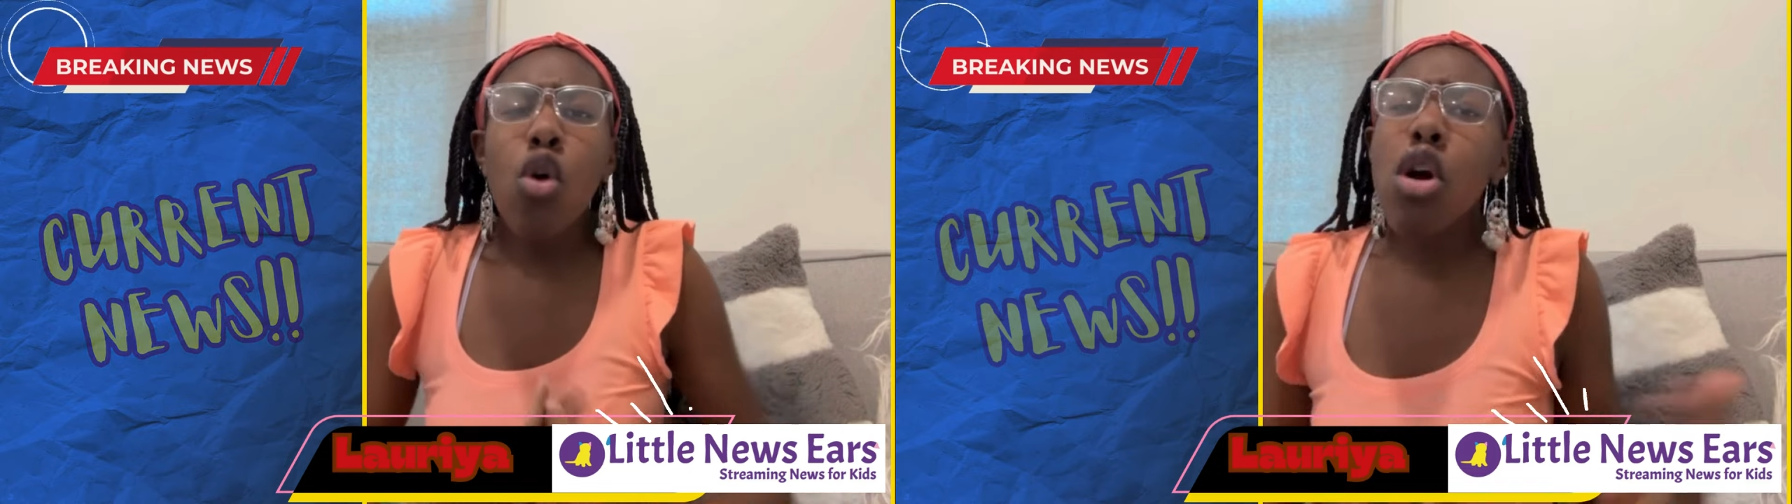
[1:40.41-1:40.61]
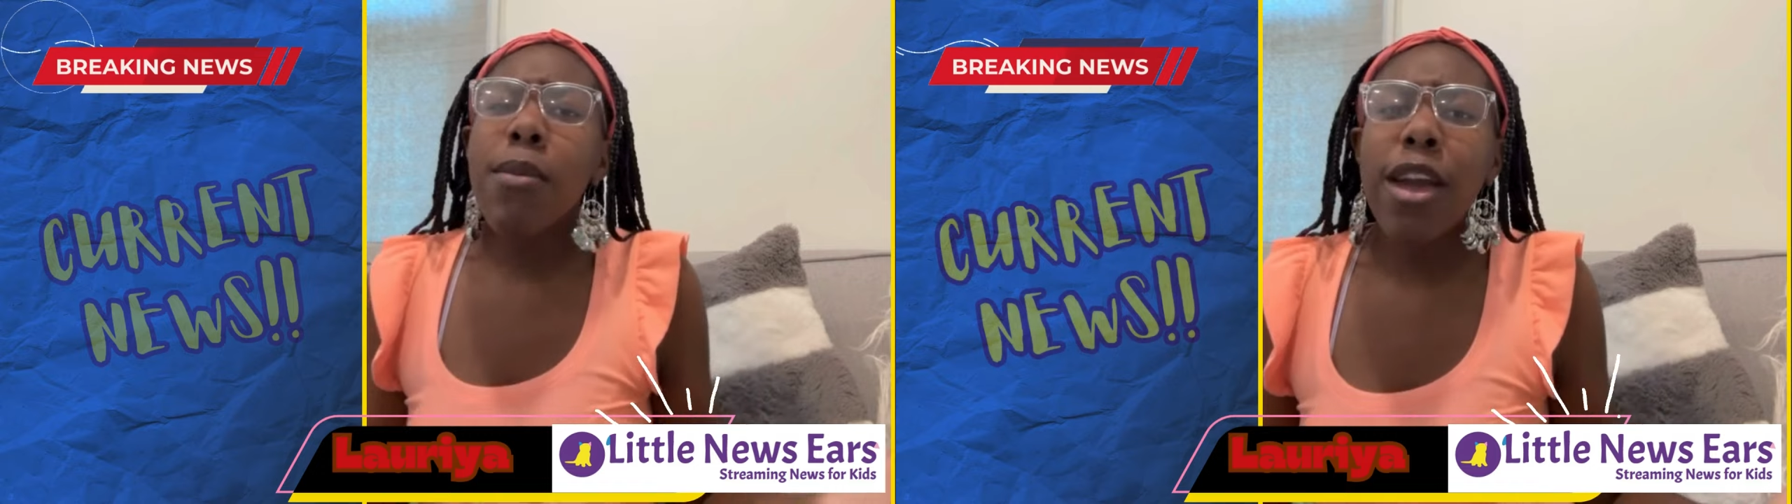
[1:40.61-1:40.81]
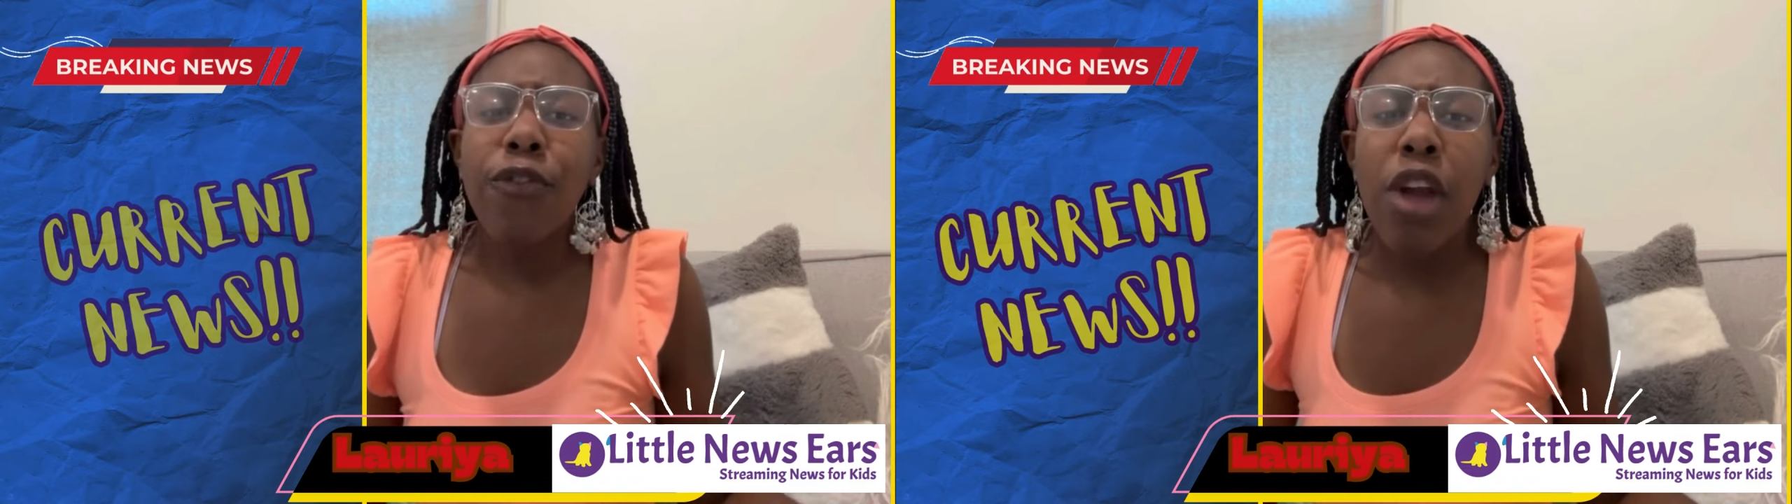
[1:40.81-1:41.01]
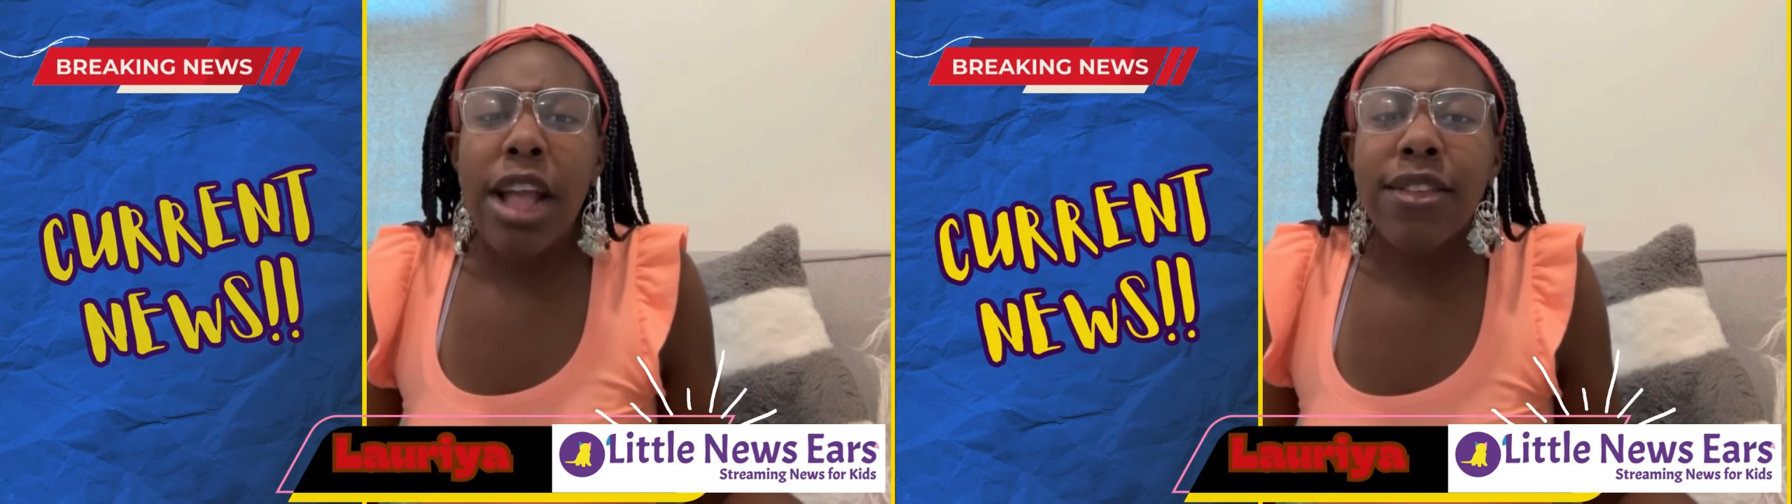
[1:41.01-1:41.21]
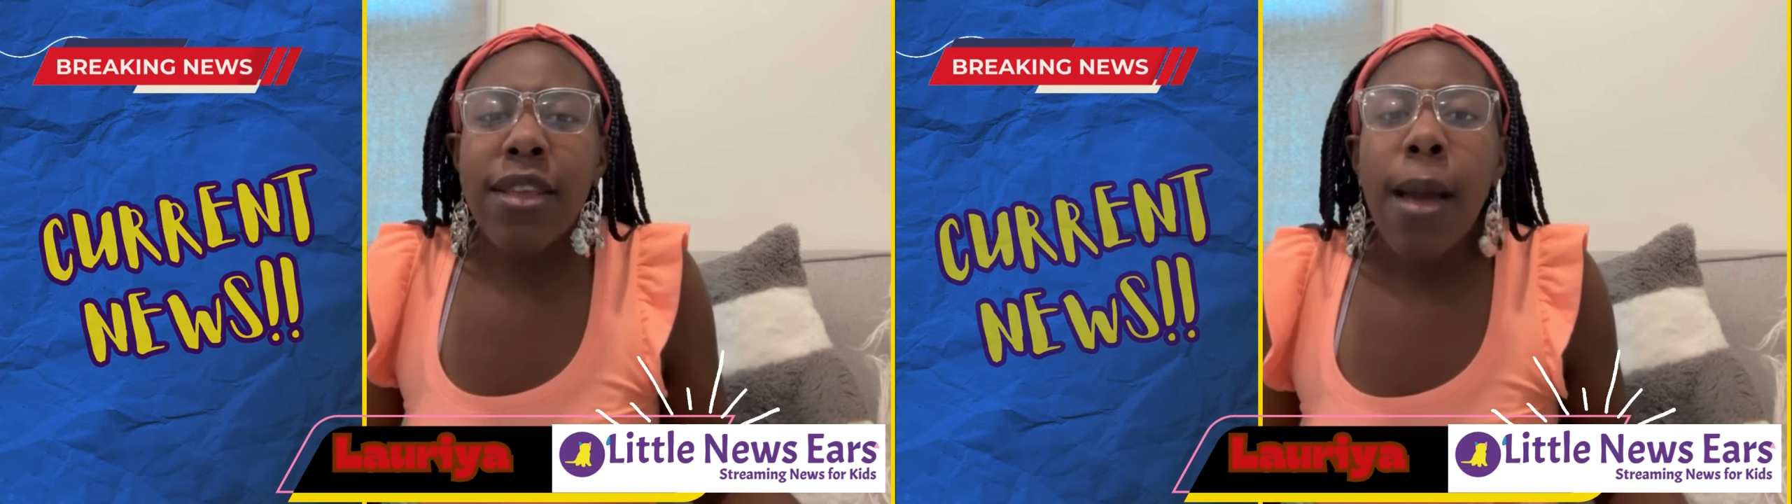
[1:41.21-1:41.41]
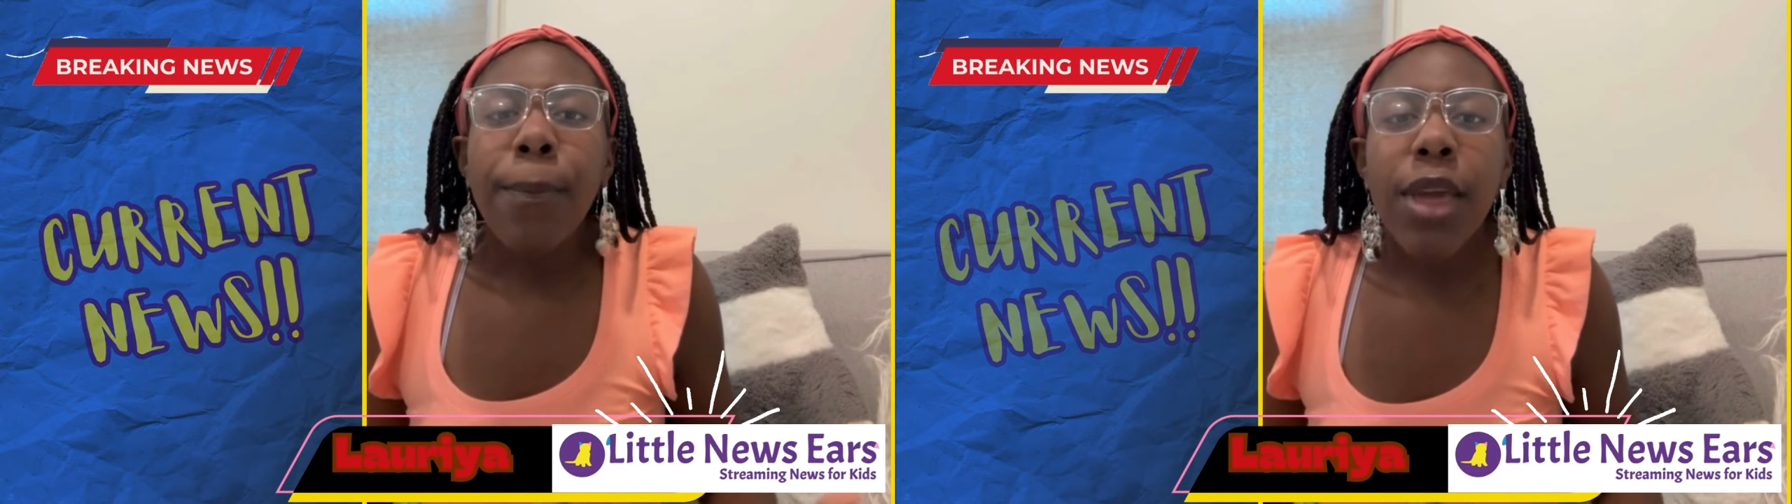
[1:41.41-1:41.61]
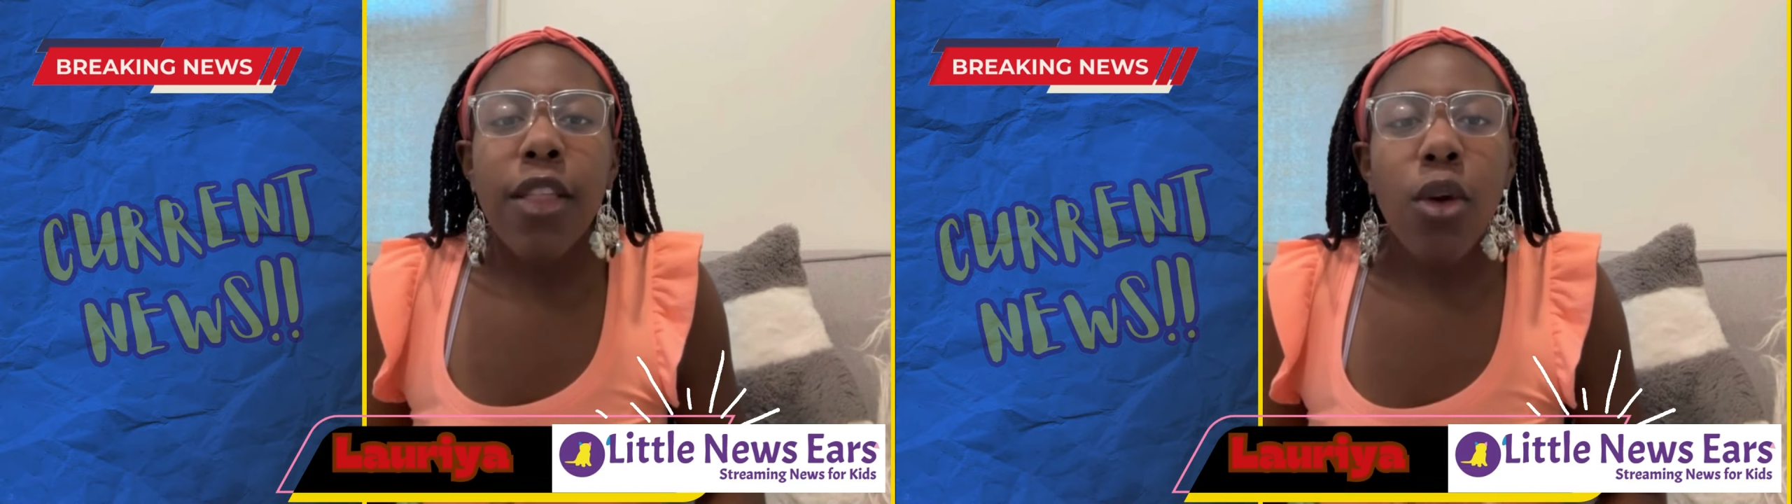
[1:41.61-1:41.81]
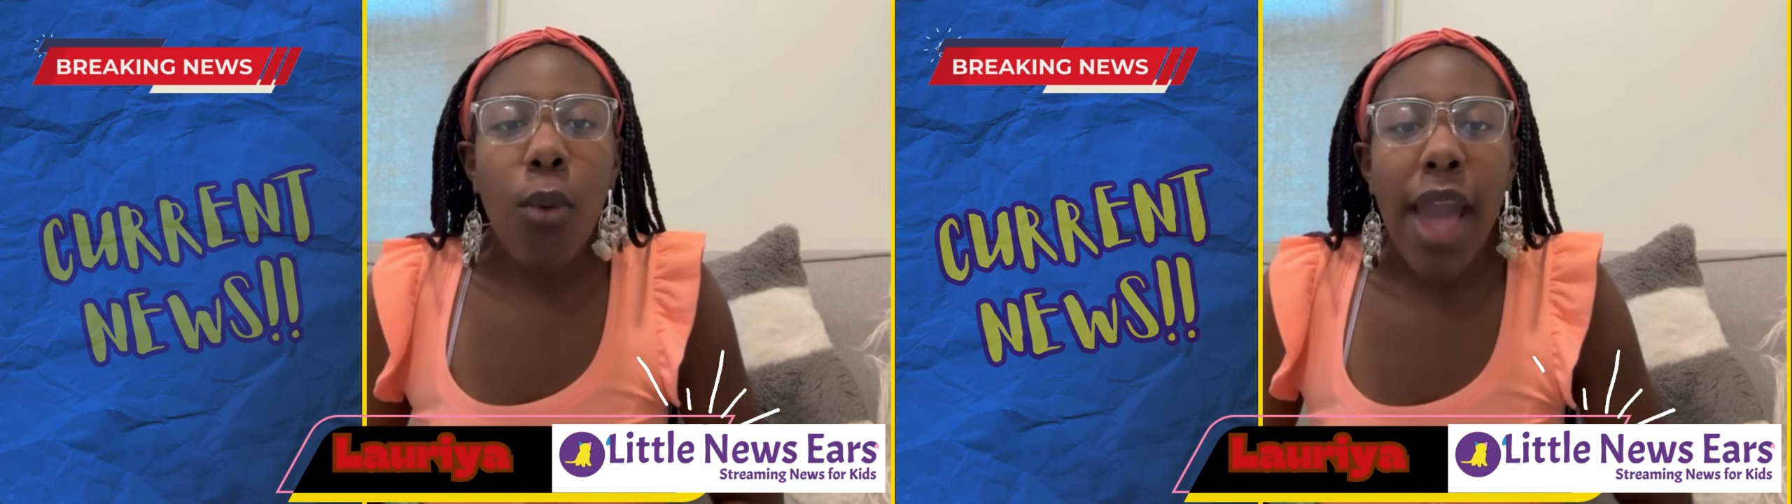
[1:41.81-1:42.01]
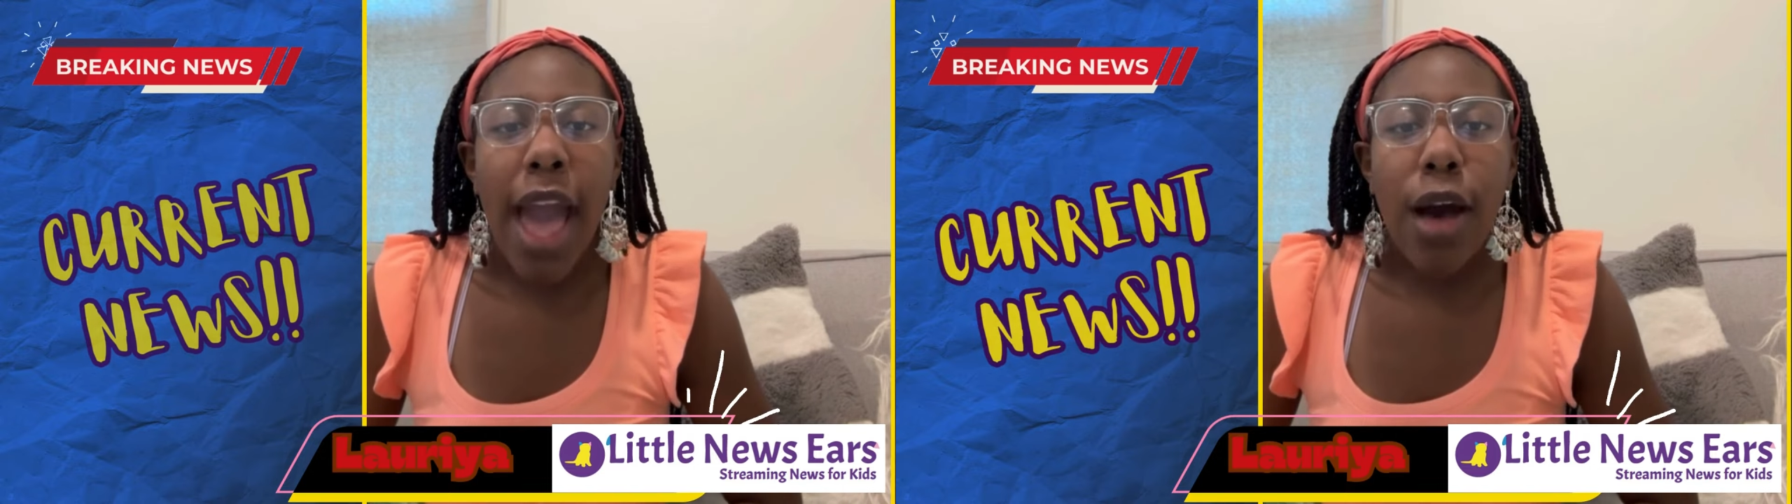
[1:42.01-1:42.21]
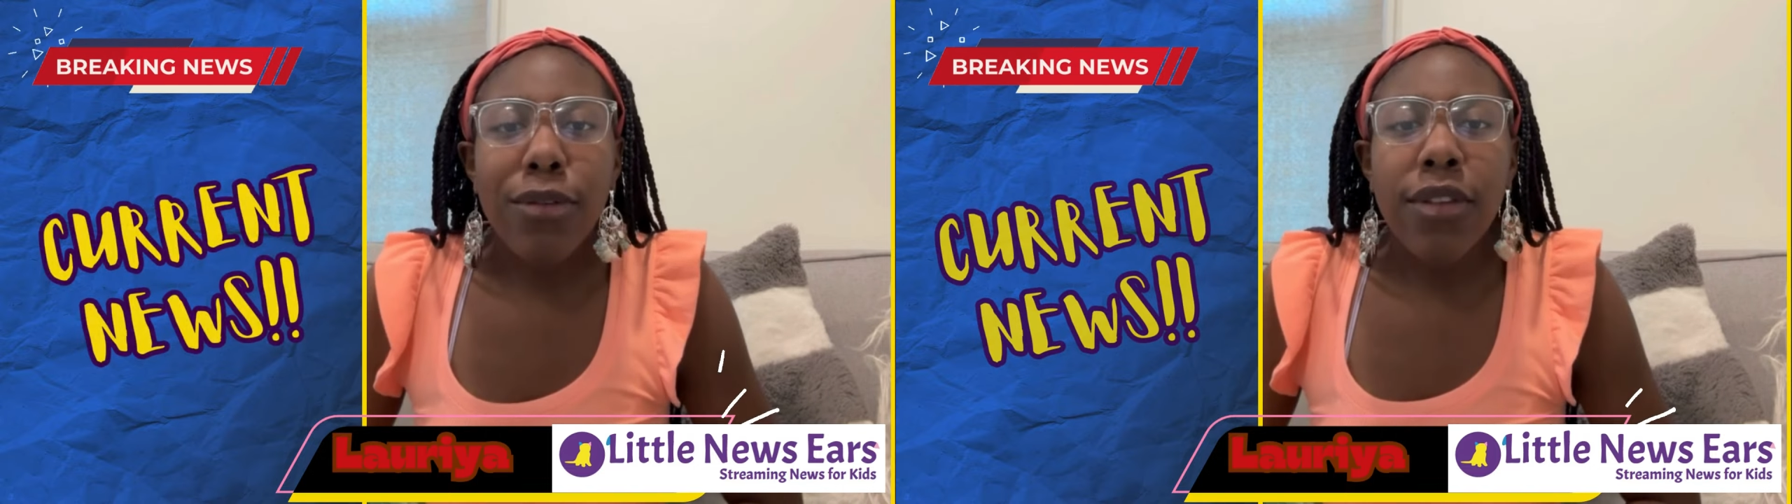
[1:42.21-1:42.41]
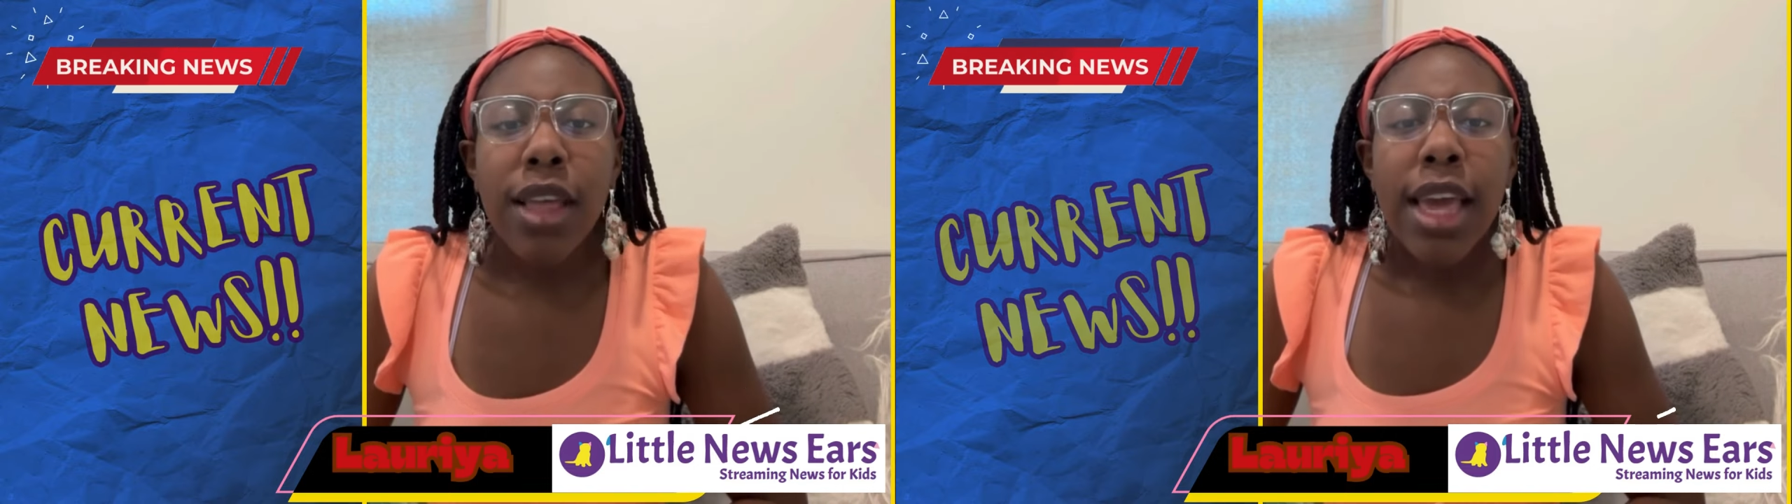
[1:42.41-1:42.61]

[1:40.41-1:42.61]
or my friends be in the White House.